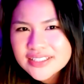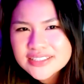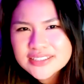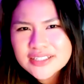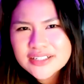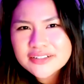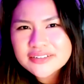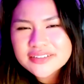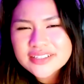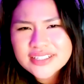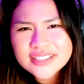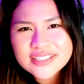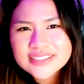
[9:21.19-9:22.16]
So,
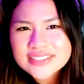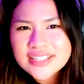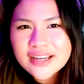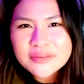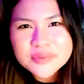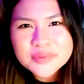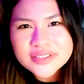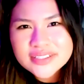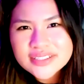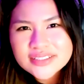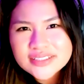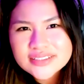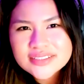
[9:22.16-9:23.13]
an example
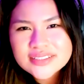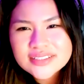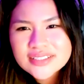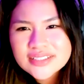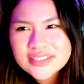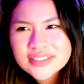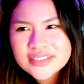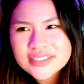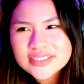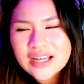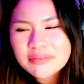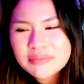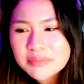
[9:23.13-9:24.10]
is just
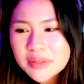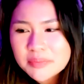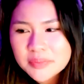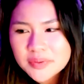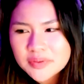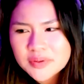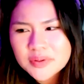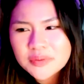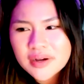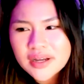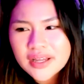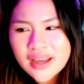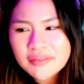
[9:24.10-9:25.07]
helping people through
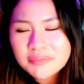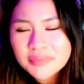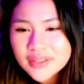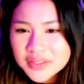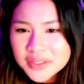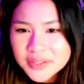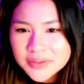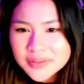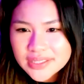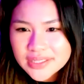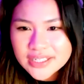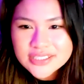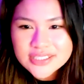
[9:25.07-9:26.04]
what I've been through
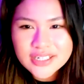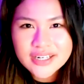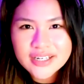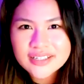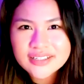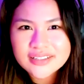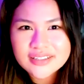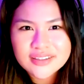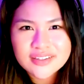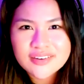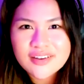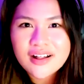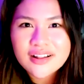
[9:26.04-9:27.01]
and like sharing
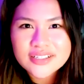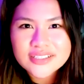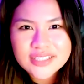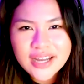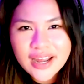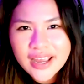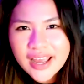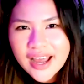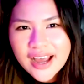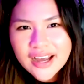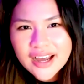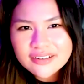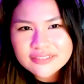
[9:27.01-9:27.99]
the knowledge that I
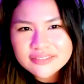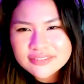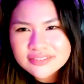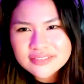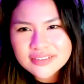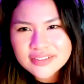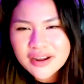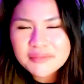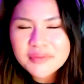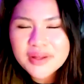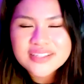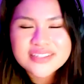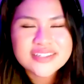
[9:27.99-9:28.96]
have. I'm
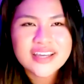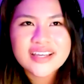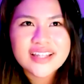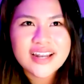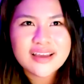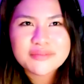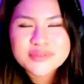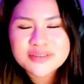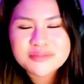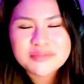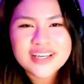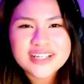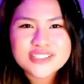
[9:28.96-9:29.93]
not saying that I'm
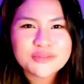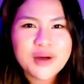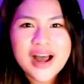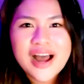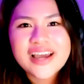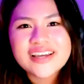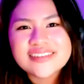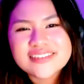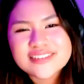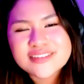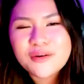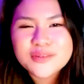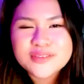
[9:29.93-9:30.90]
some next
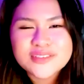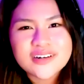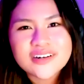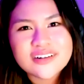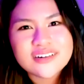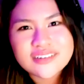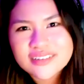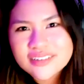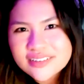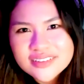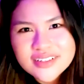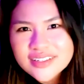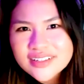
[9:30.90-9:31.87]
wise old turtle
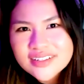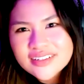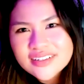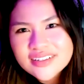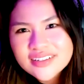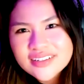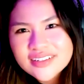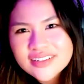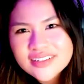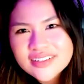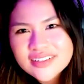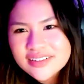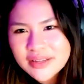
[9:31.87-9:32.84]

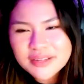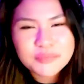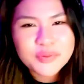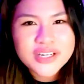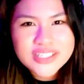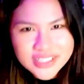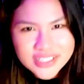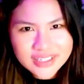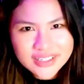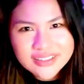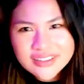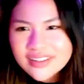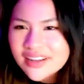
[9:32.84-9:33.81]
like
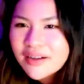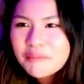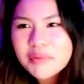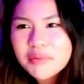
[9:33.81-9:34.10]
preaching, but